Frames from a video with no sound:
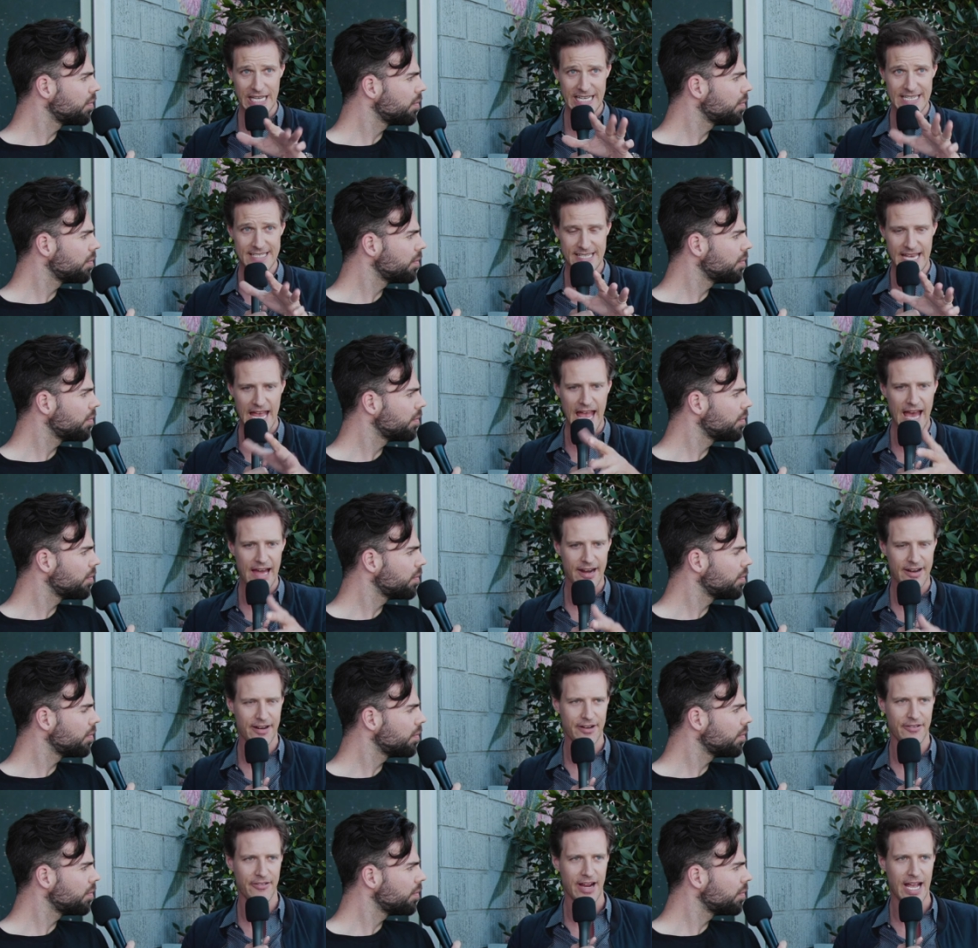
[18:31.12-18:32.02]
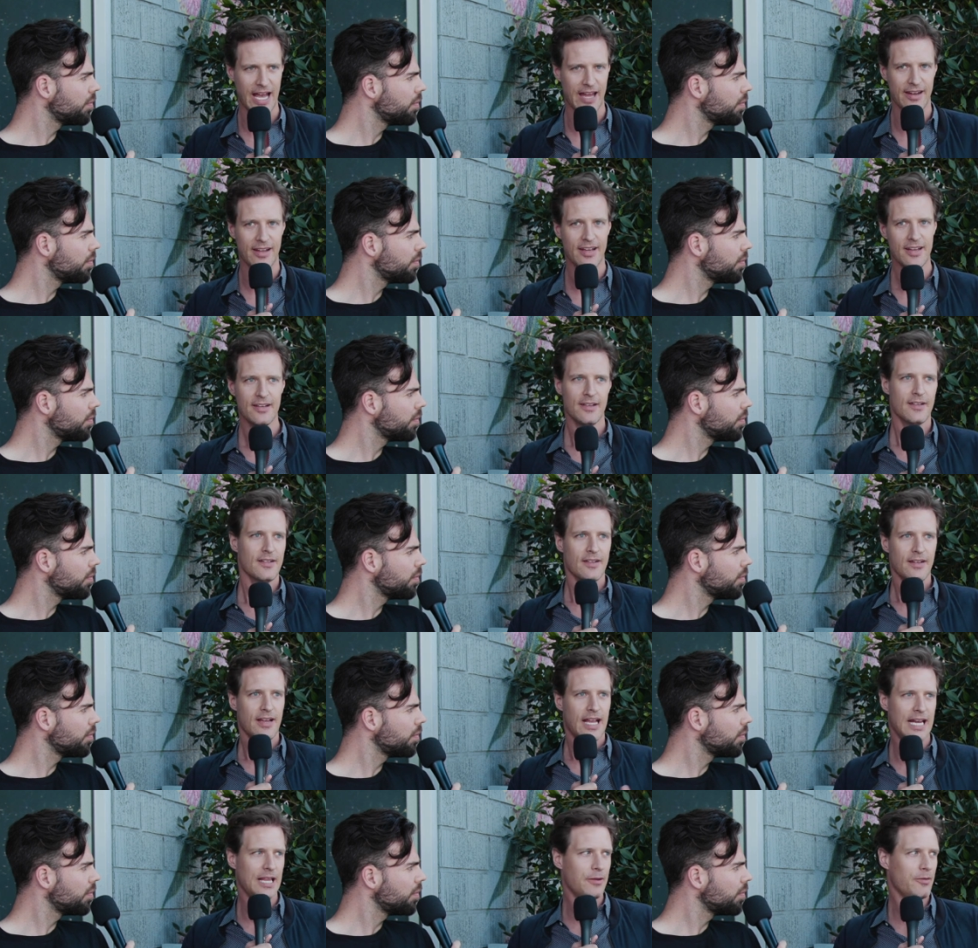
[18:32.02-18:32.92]
Speaker 1: blends out at around
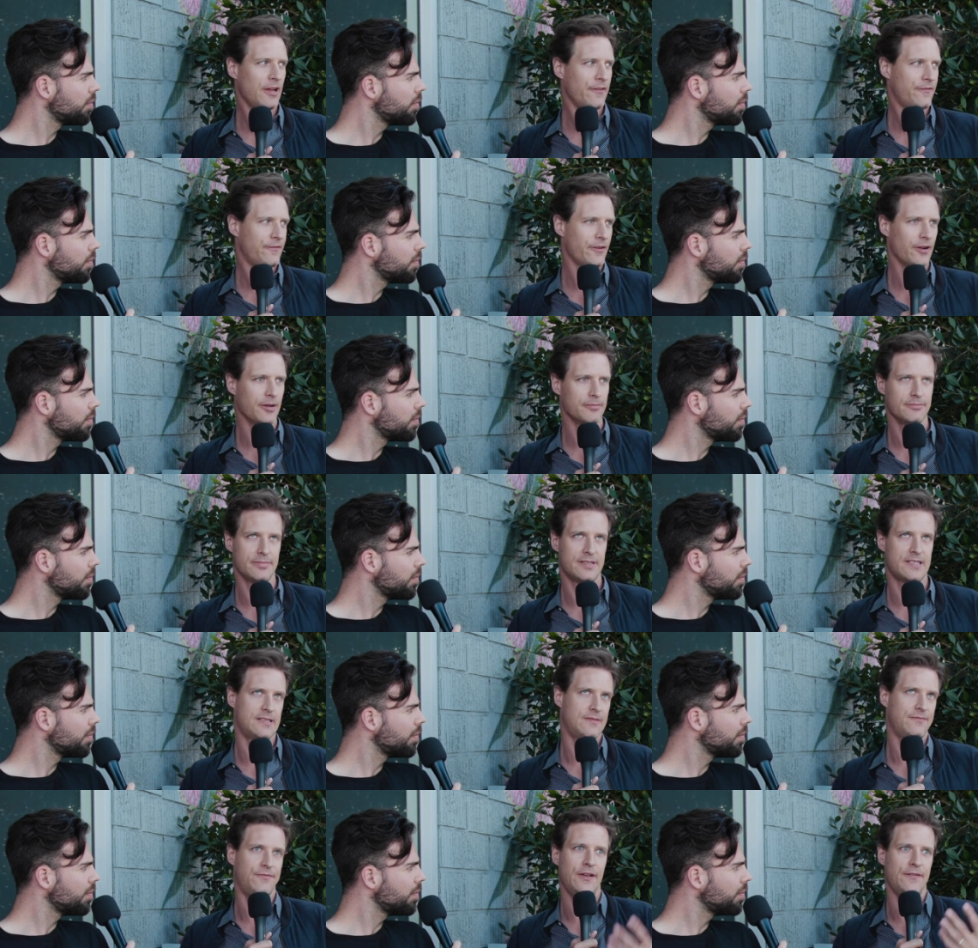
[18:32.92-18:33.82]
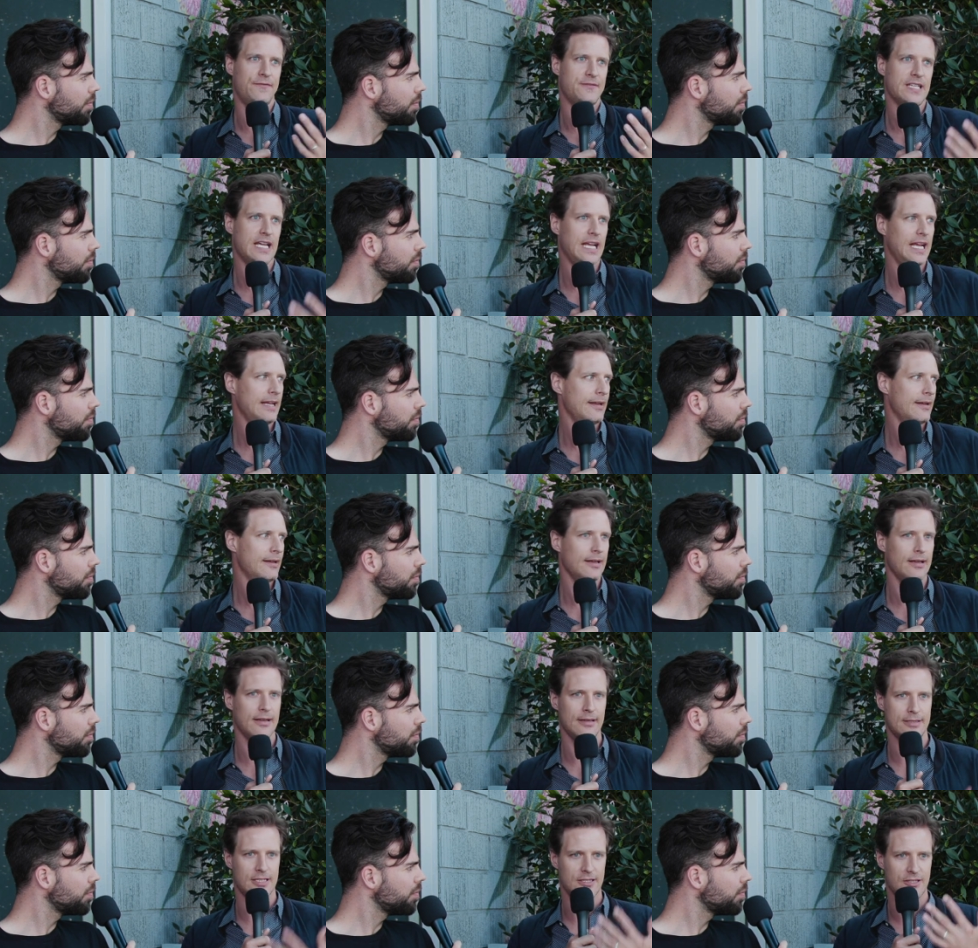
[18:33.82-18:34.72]
anywhere from 15
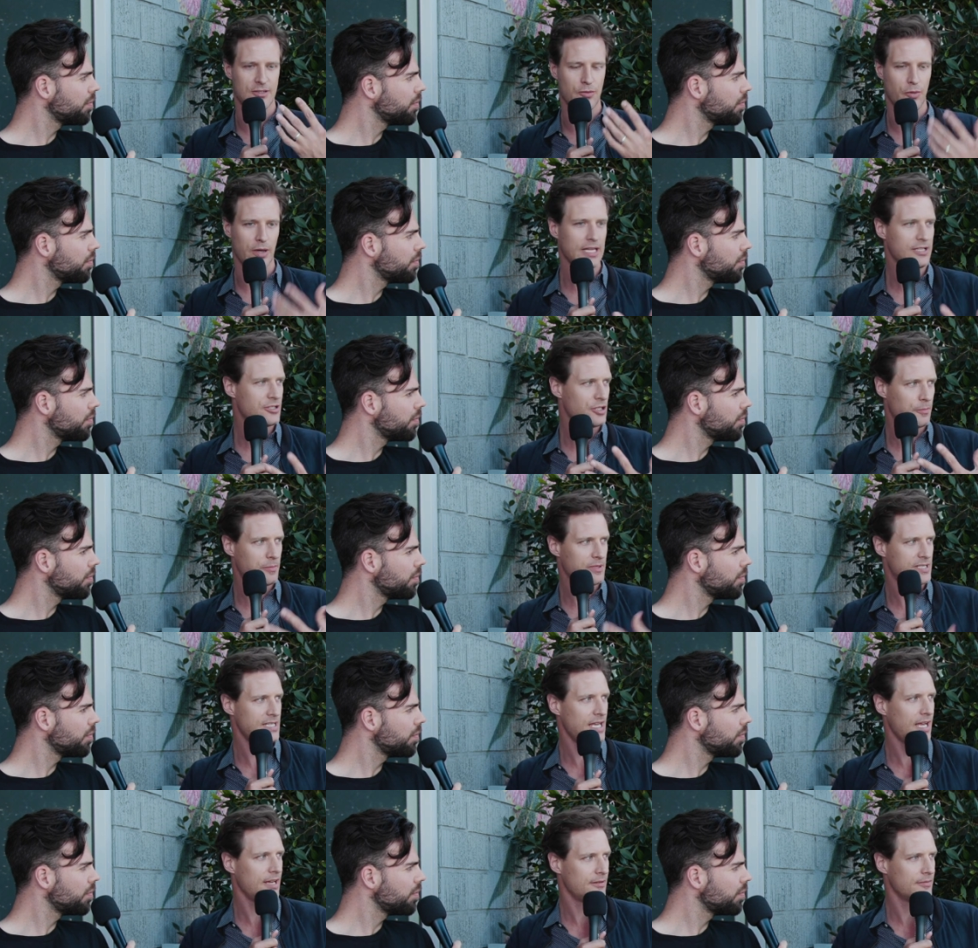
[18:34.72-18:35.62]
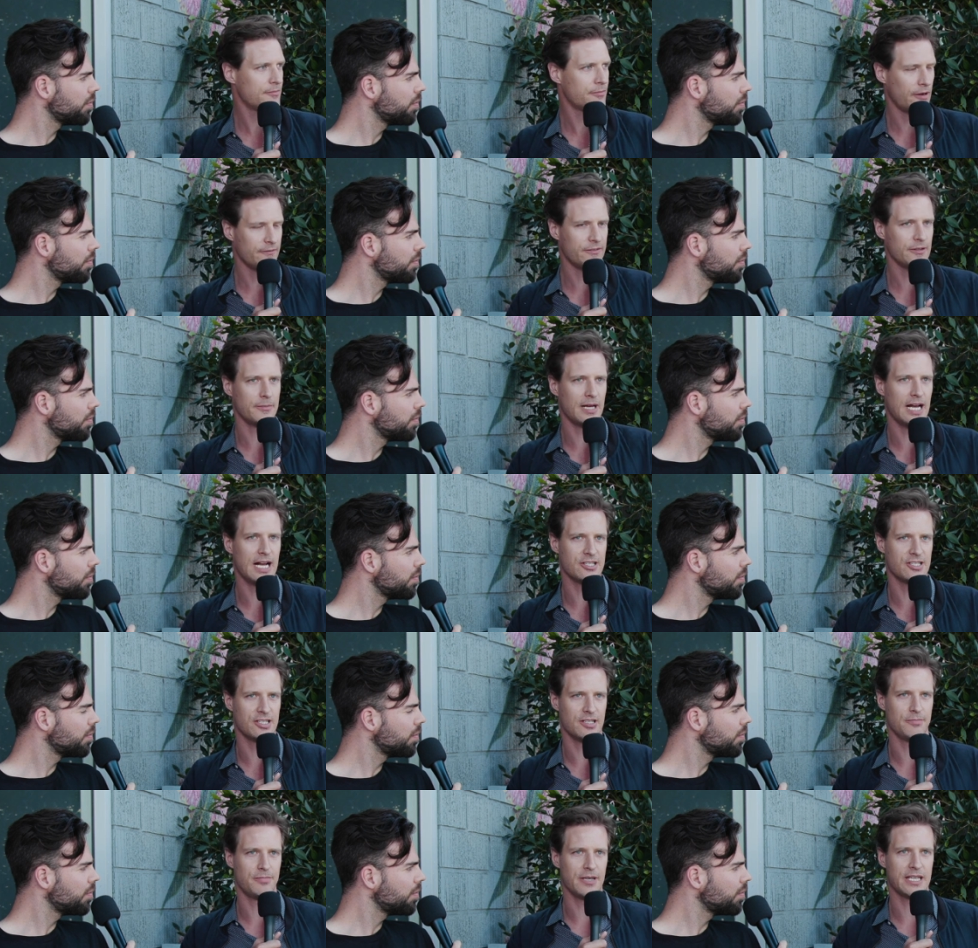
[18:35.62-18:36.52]
to 22% profit
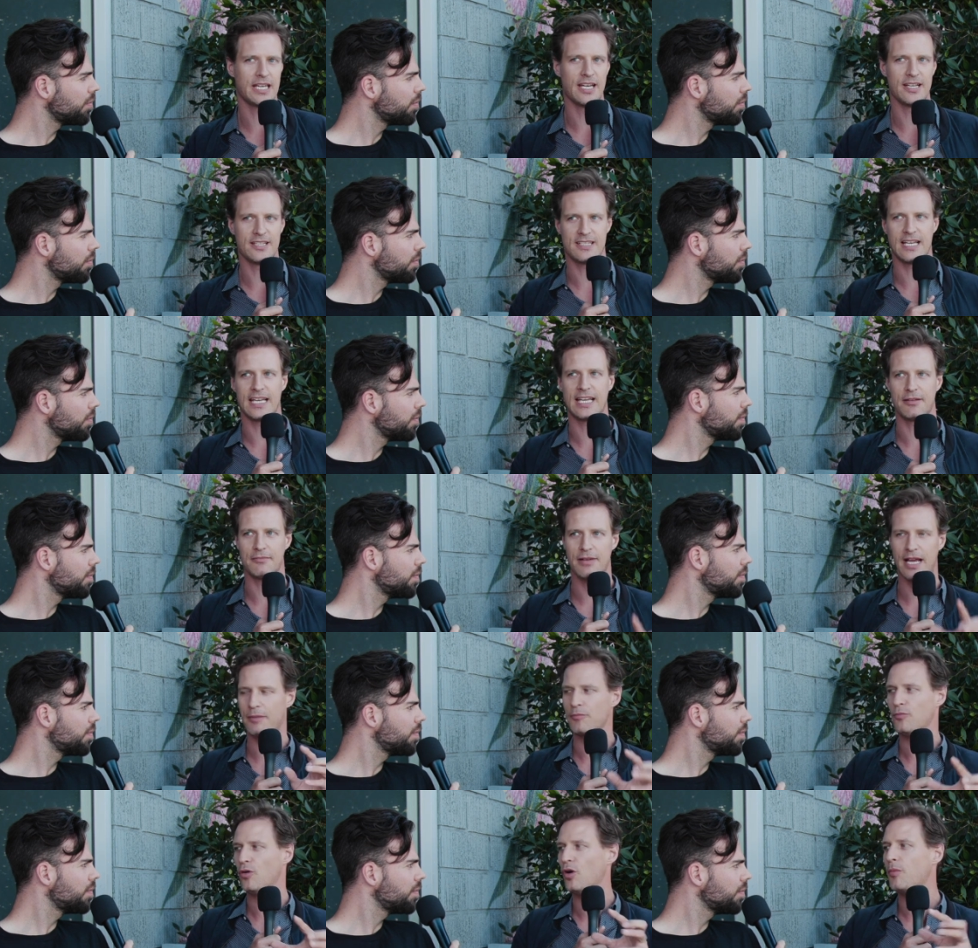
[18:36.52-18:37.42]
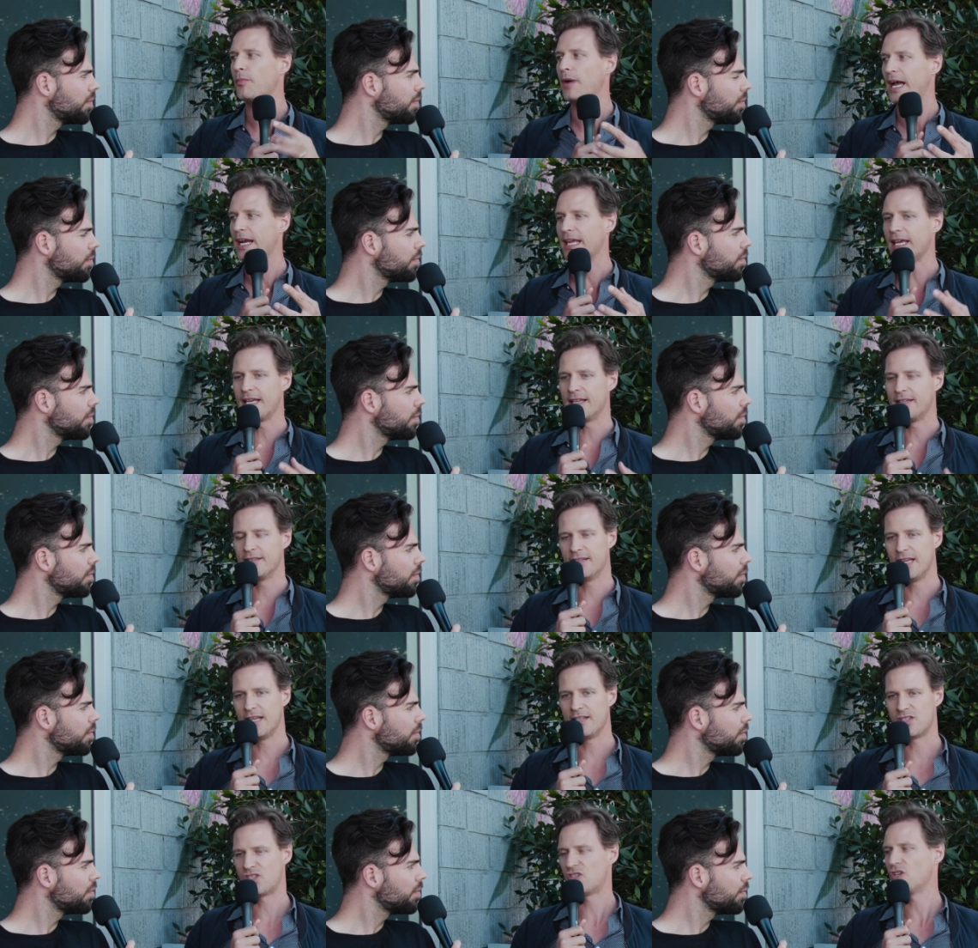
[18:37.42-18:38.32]
margin because they can make more money in,
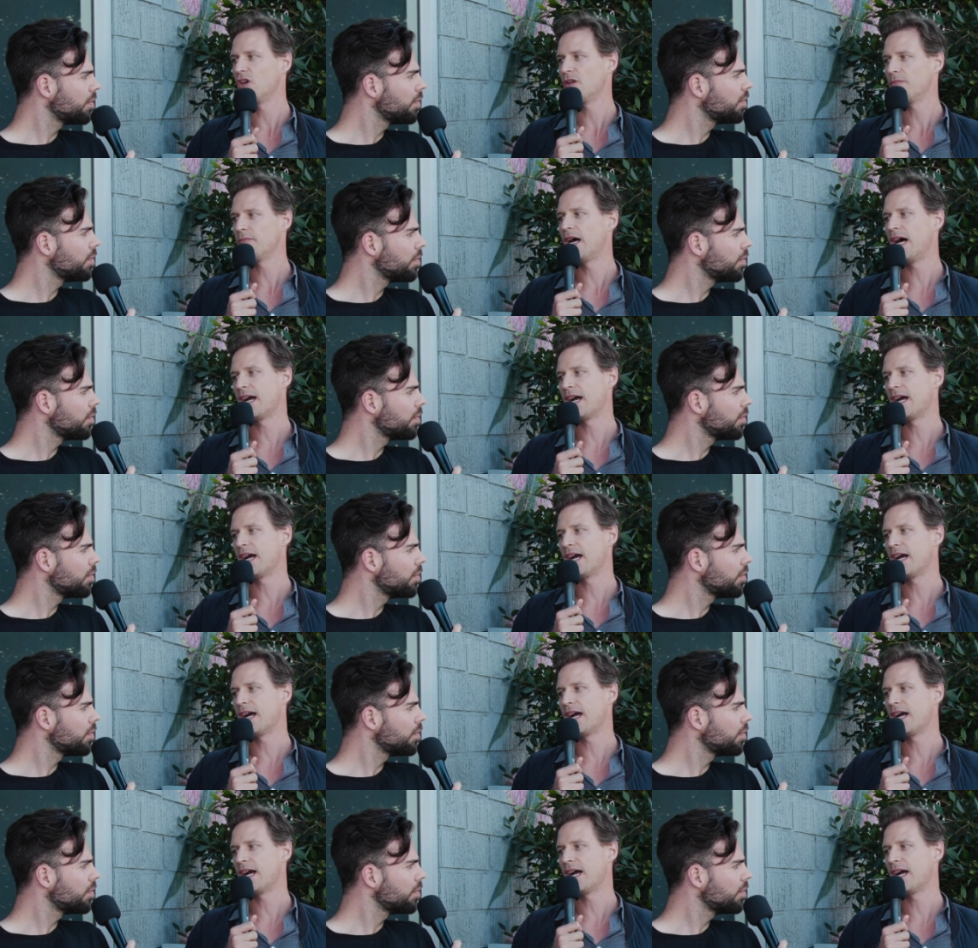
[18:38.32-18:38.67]
in certain